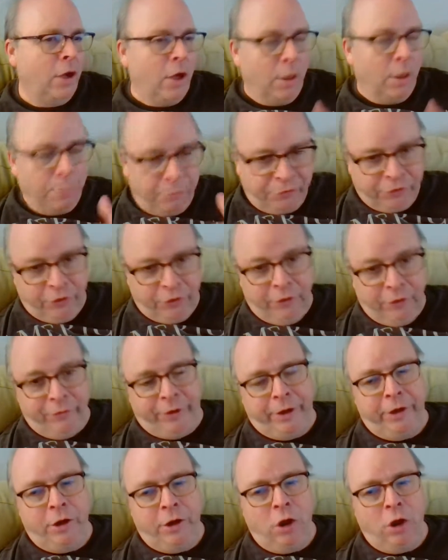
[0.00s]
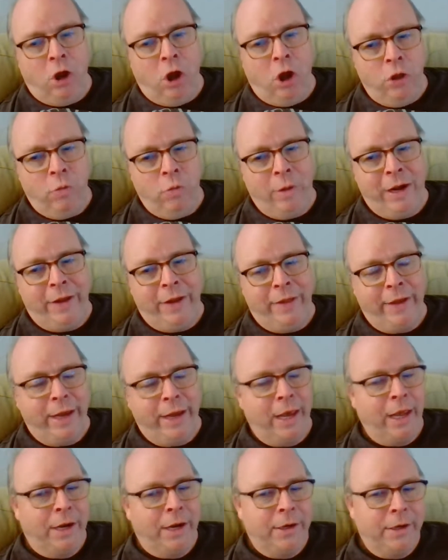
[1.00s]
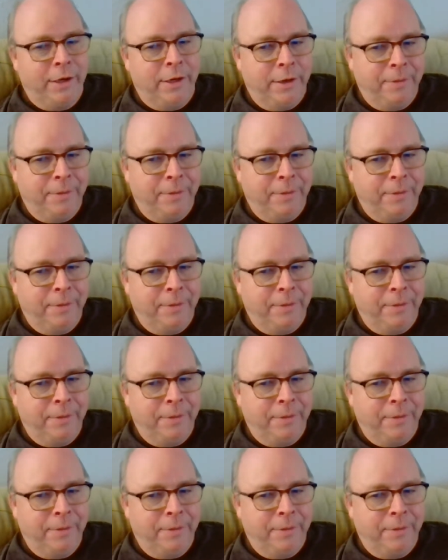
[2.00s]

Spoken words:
observant all the way to the end.